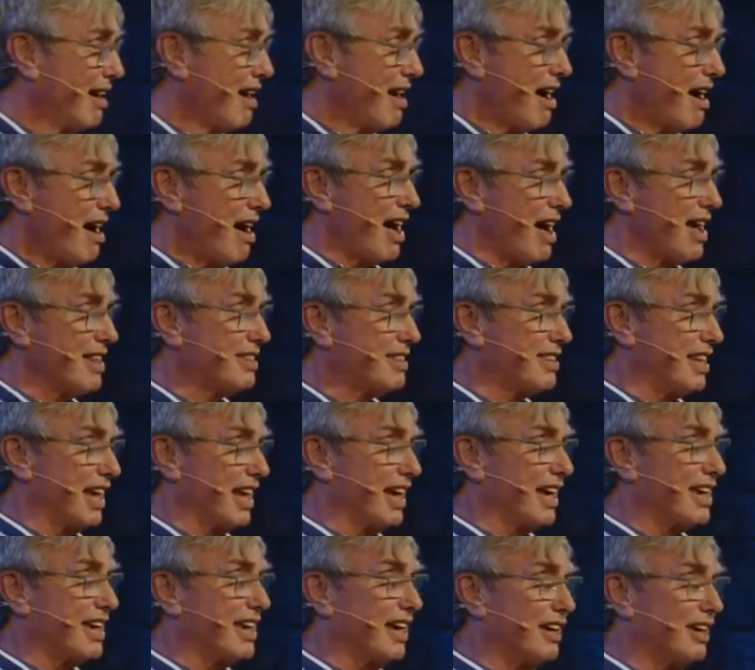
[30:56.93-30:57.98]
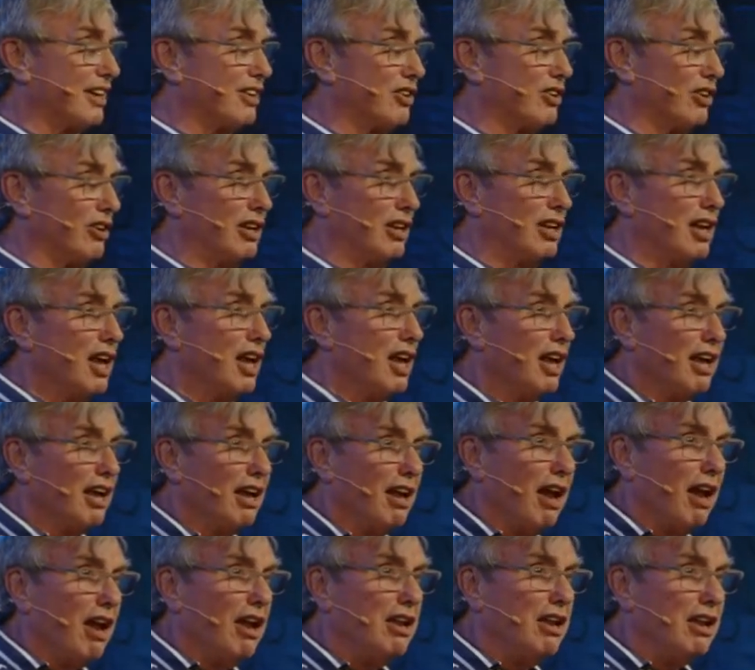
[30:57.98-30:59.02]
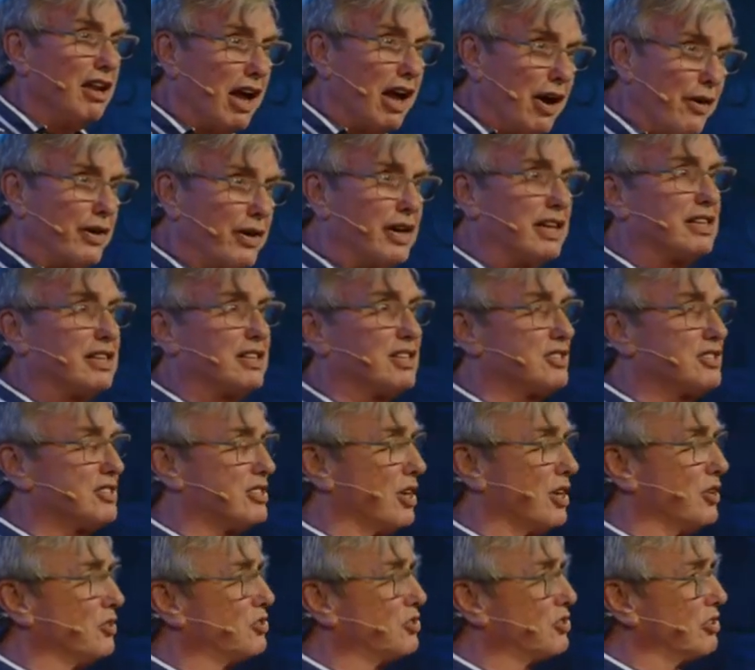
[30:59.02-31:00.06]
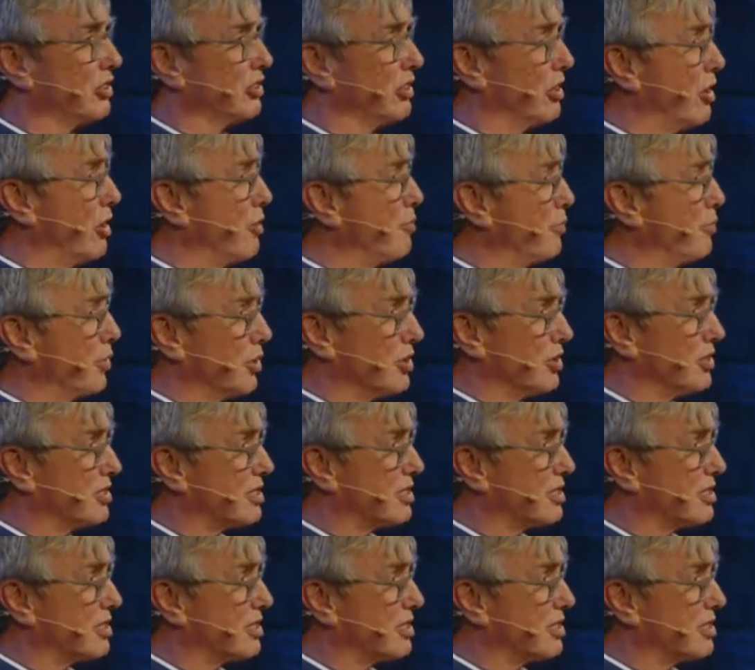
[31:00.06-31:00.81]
I think it could lower the social ambiance